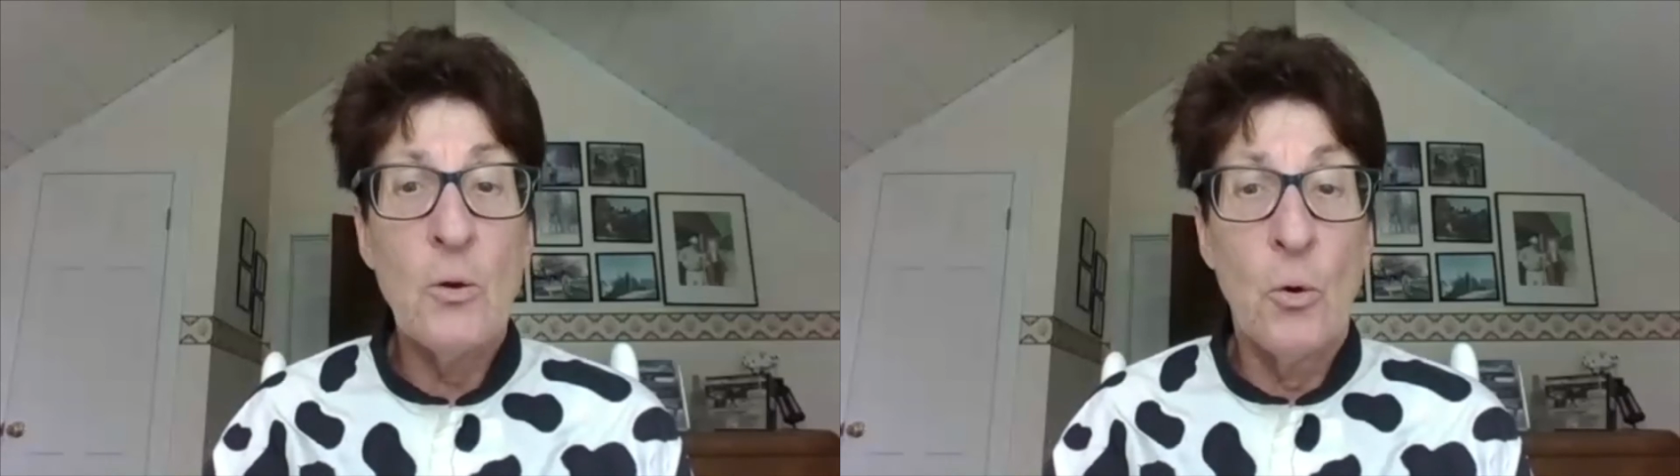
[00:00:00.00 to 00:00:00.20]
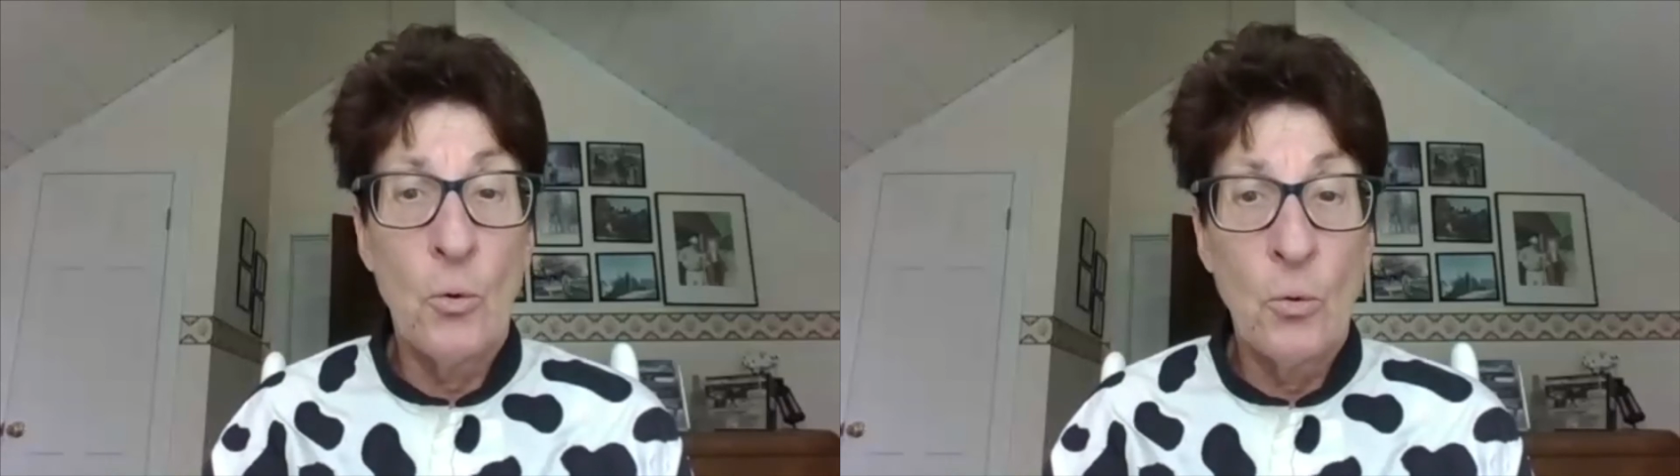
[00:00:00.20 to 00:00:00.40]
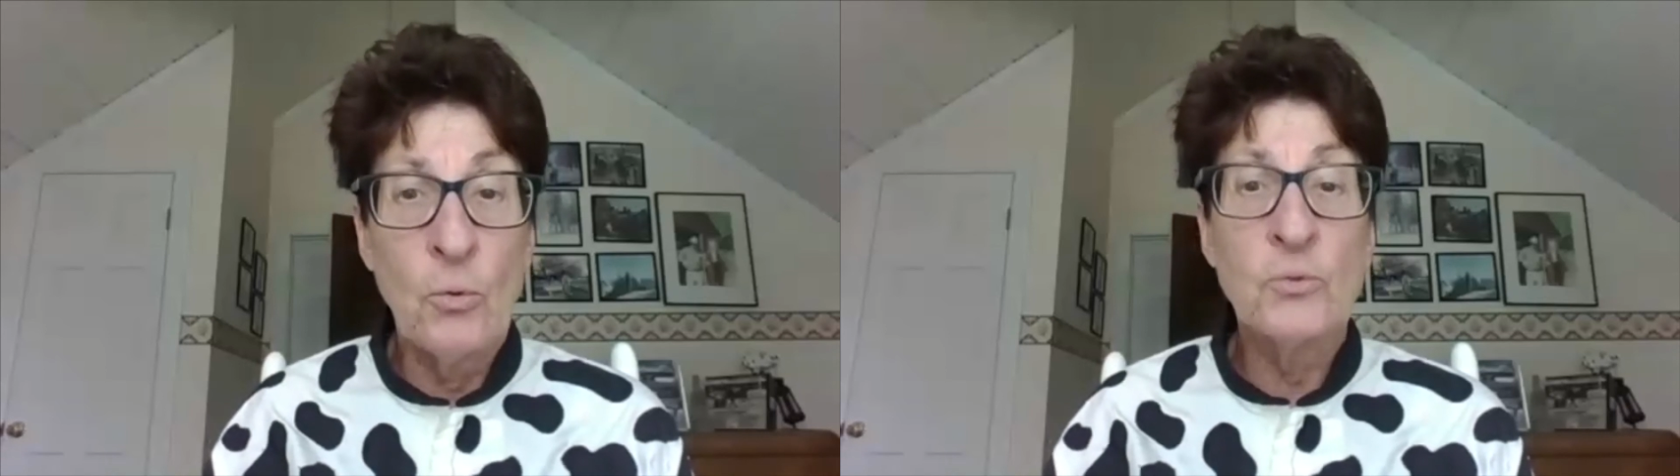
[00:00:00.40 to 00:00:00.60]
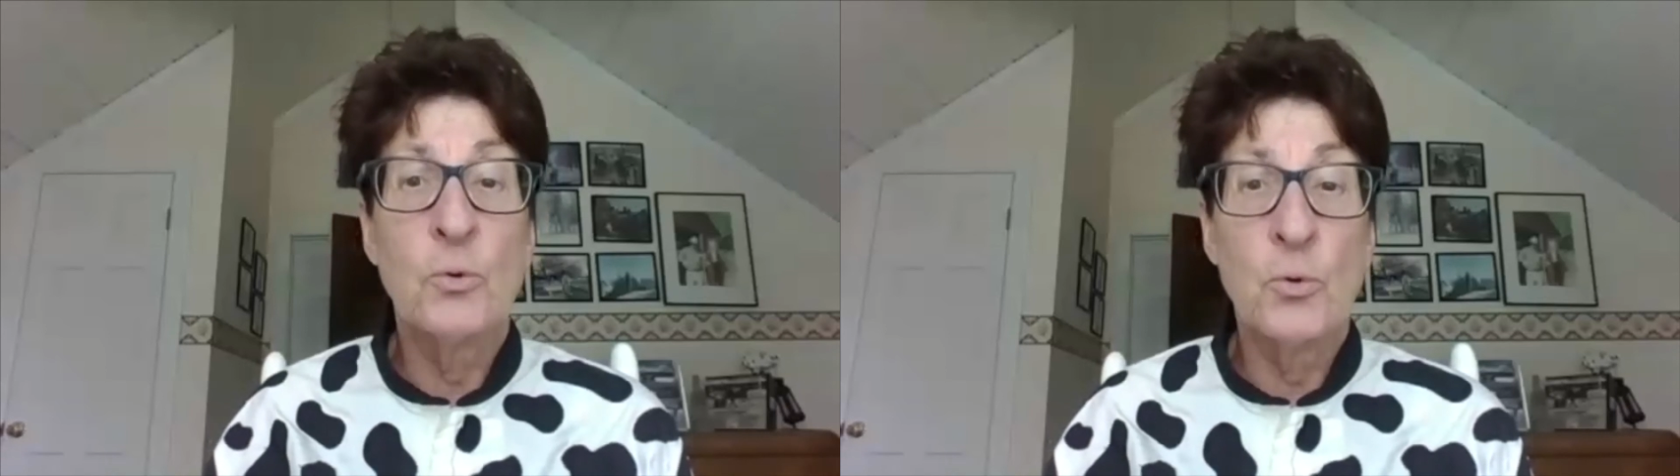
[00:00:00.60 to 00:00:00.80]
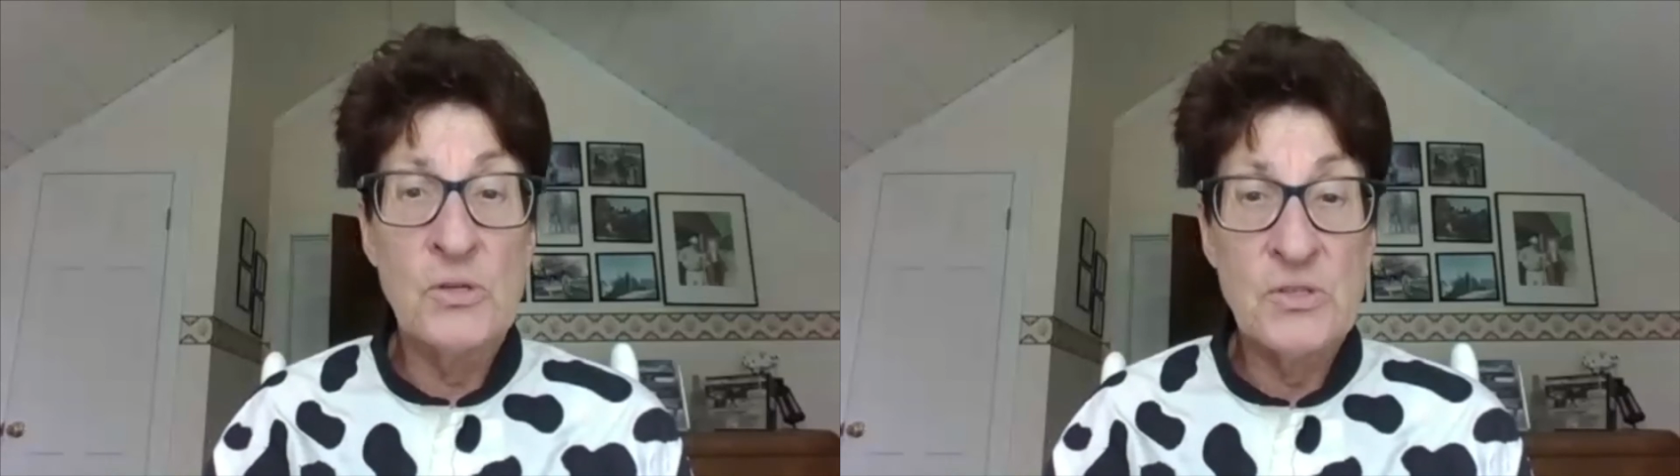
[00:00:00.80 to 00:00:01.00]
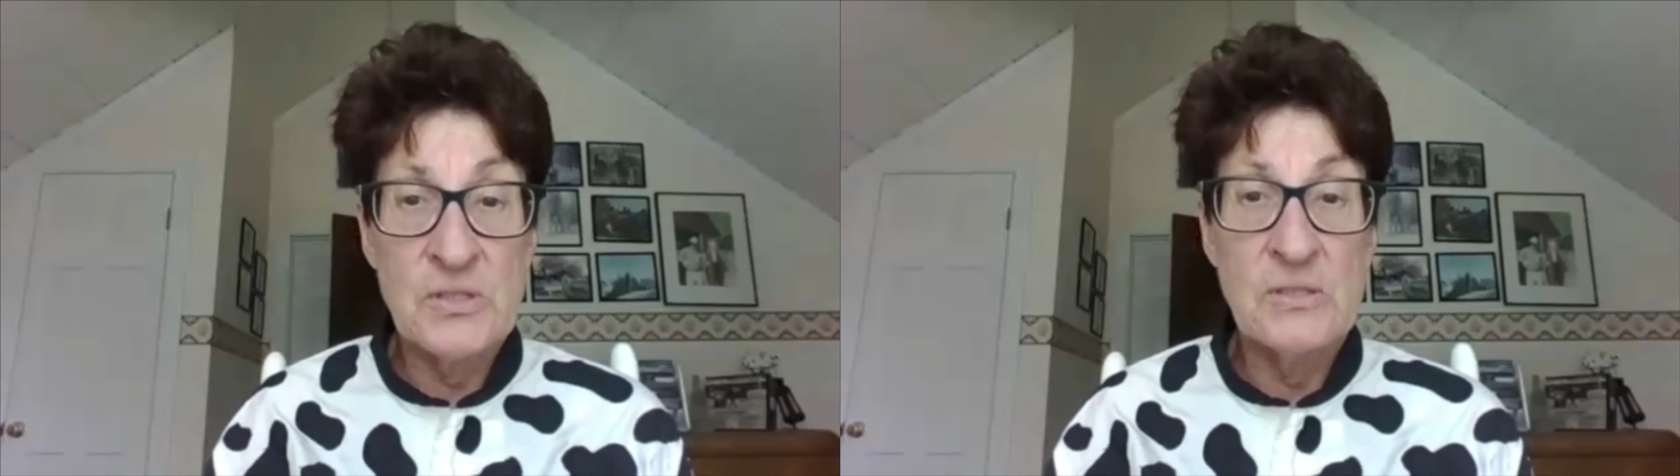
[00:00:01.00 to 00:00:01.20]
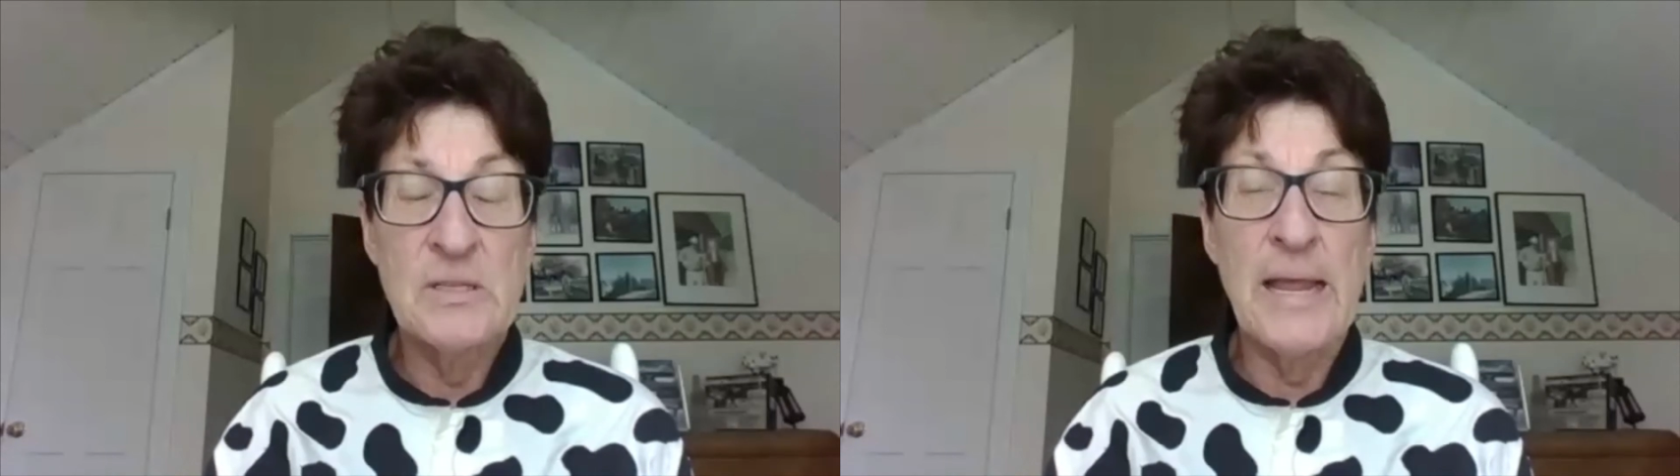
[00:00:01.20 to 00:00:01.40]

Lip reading: old horses